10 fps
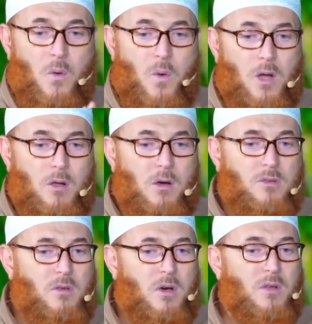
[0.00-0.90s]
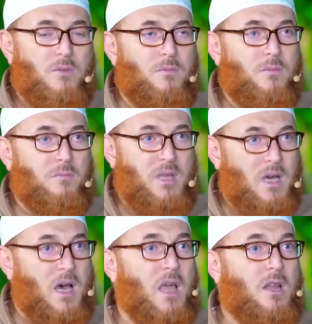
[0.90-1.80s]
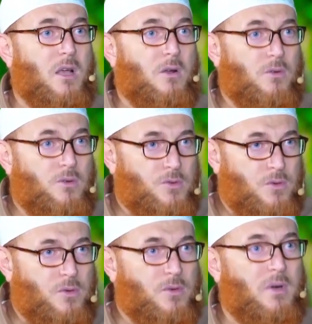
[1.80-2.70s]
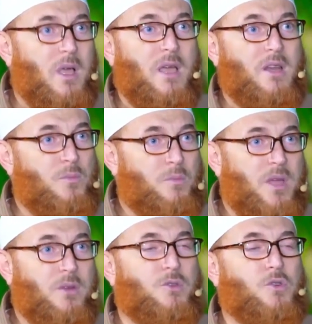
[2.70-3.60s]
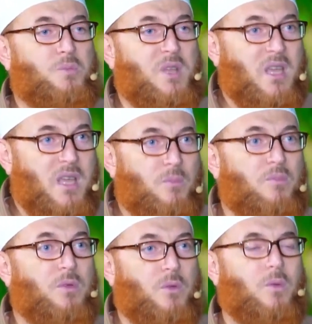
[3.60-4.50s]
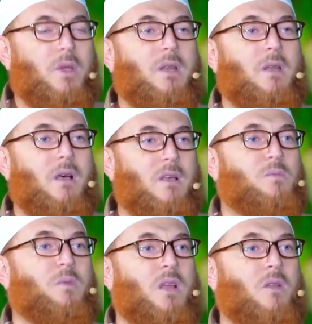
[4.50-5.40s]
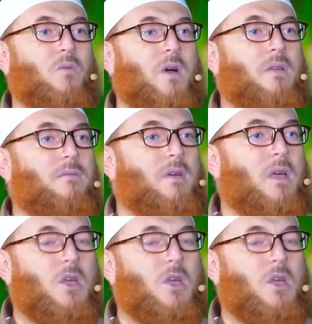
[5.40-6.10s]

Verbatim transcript: What goes on behind a closed door and in bed should be kept between the husband and wife